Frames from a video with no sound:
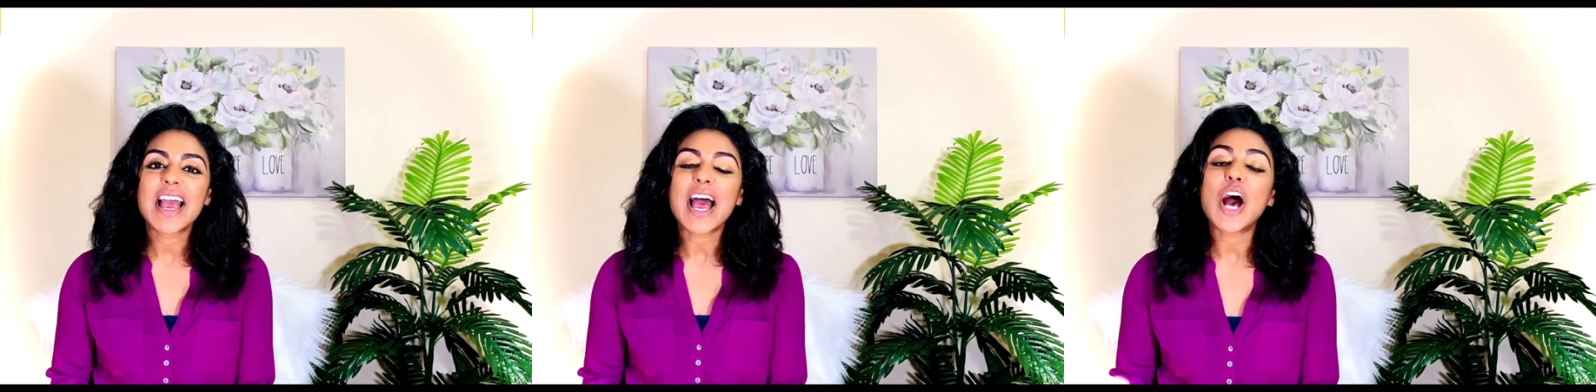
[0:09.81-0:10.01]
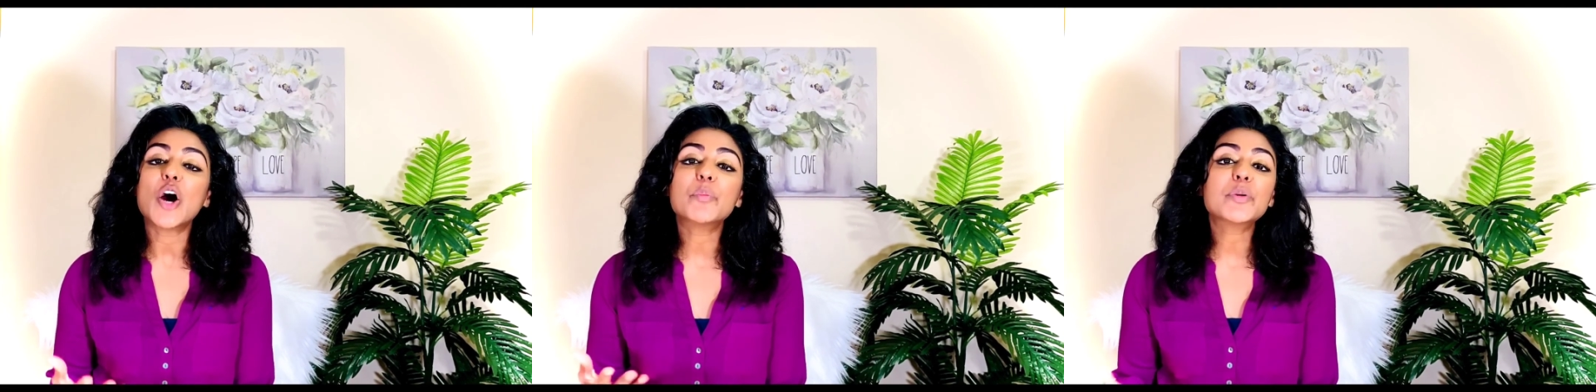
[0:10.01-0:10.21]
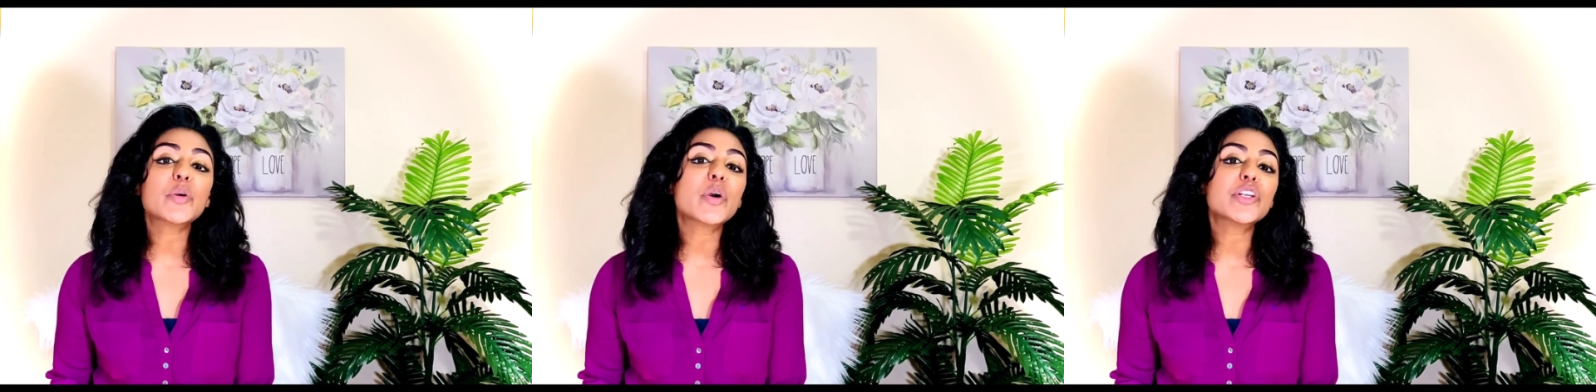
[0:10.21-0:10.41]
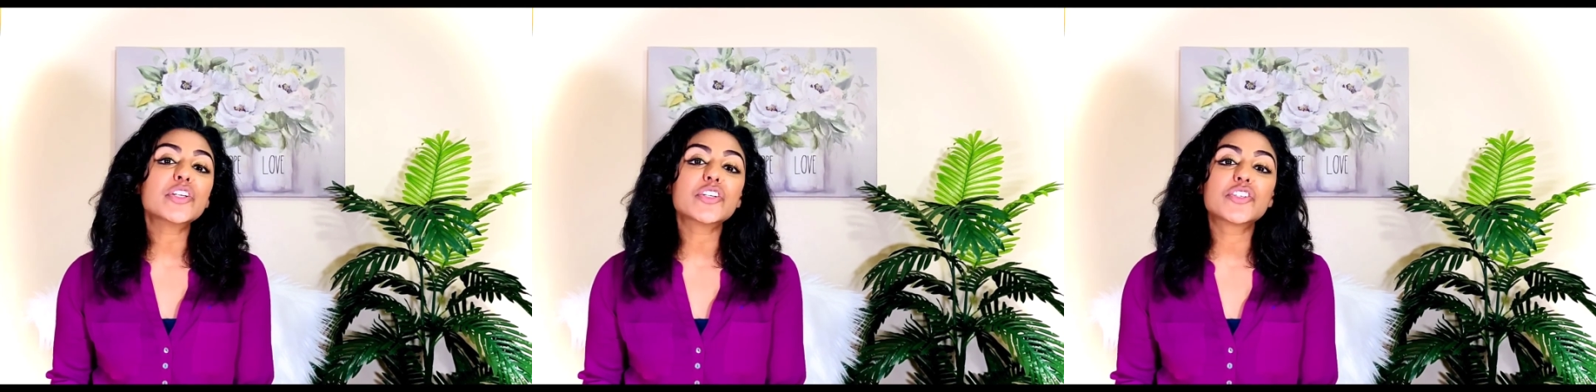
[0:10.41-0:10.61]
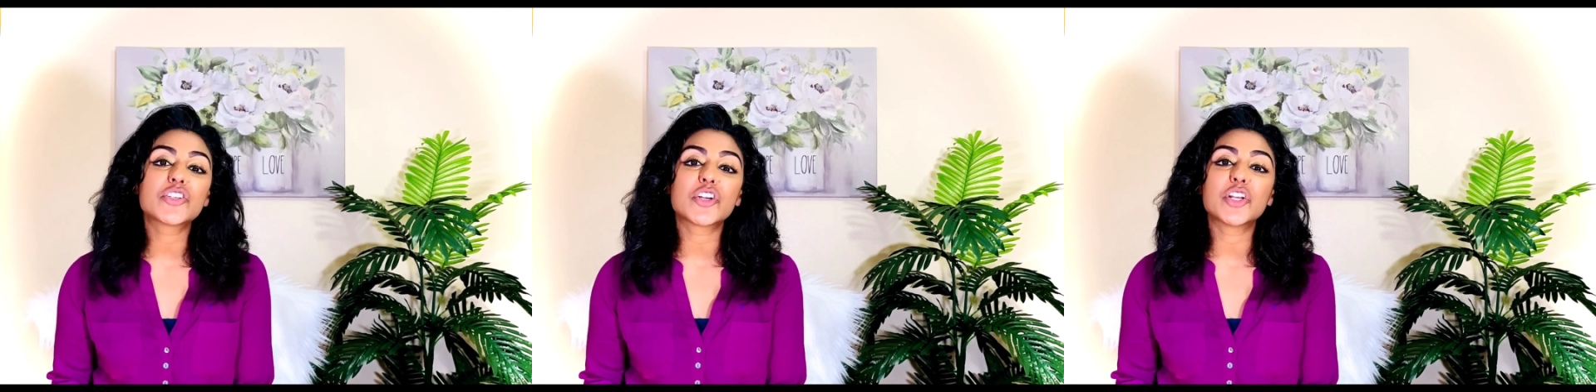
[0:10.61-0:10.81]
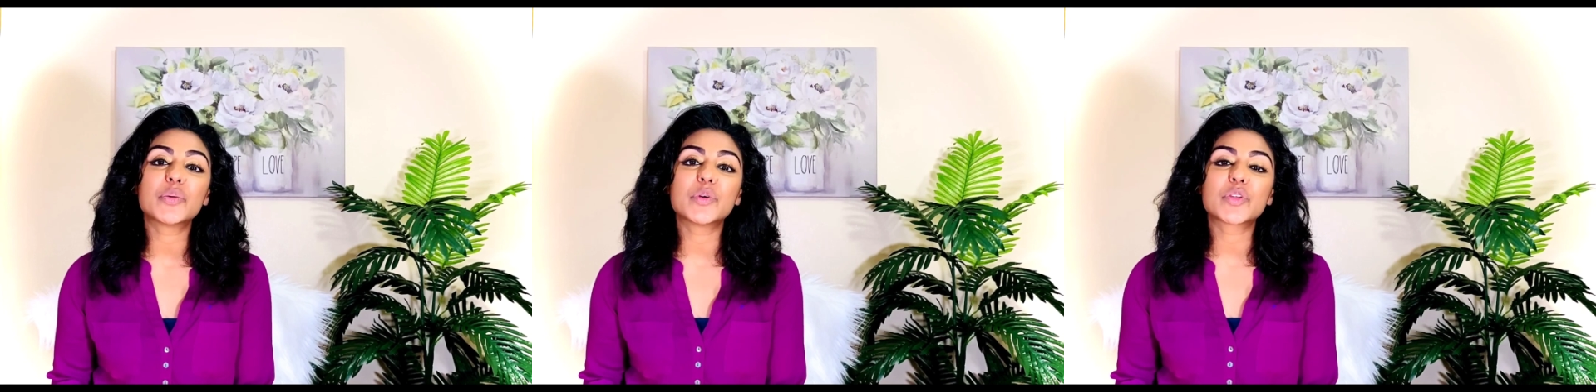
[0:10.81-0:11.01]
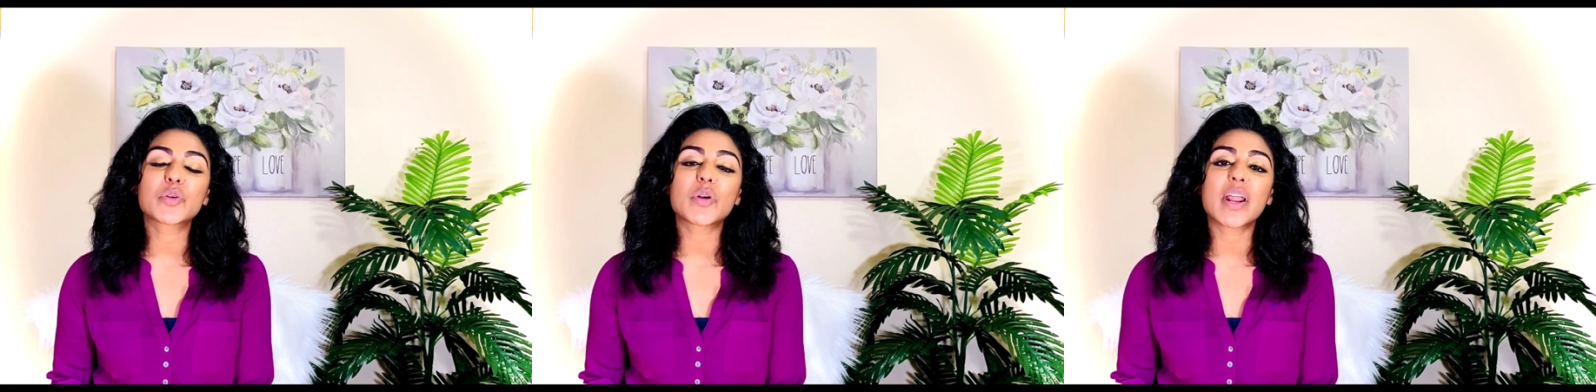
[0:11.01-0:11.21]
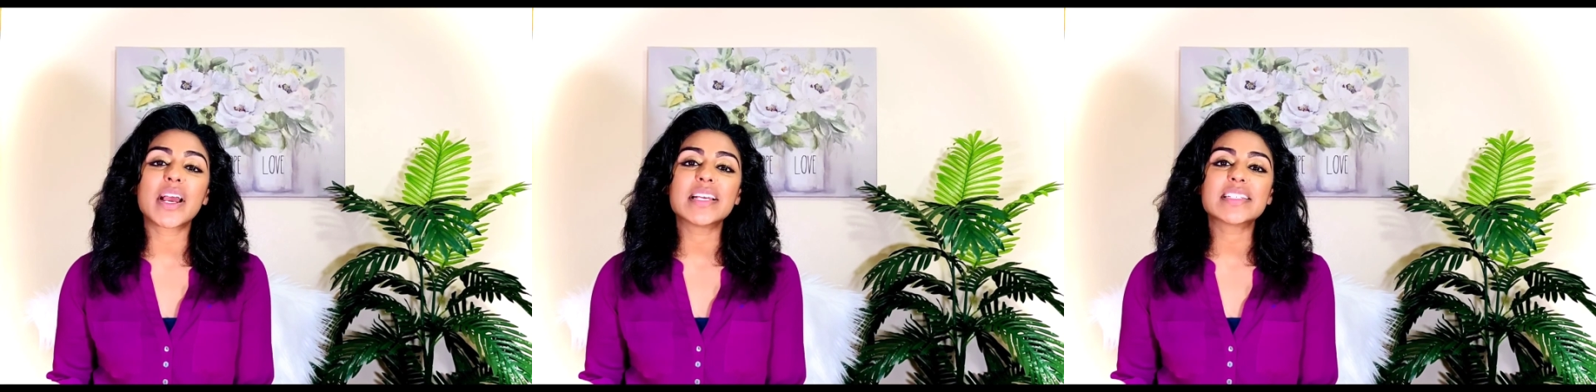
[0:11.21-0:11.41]
help you on your journey with
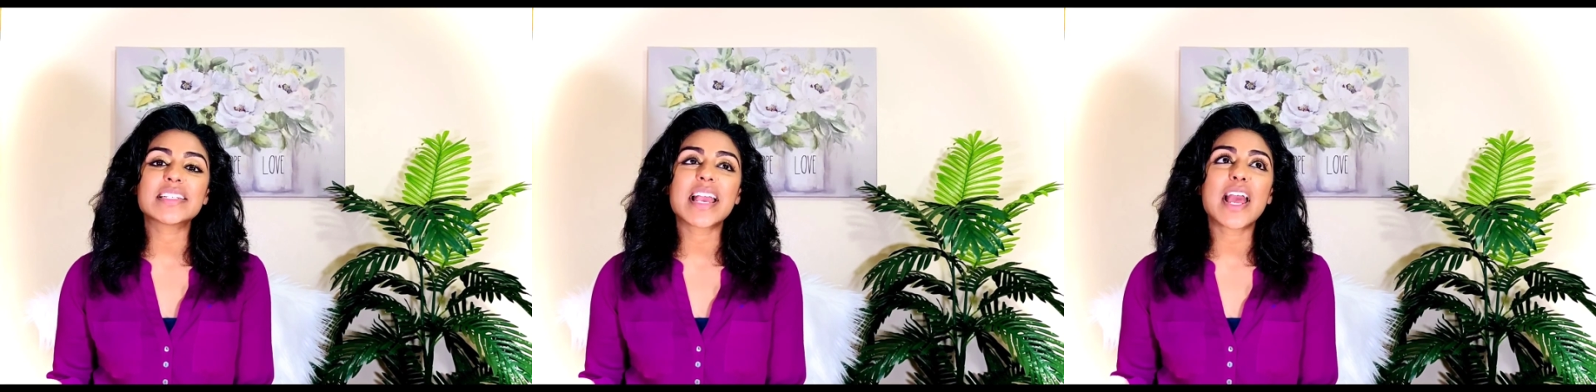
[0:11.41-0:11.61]
Christ,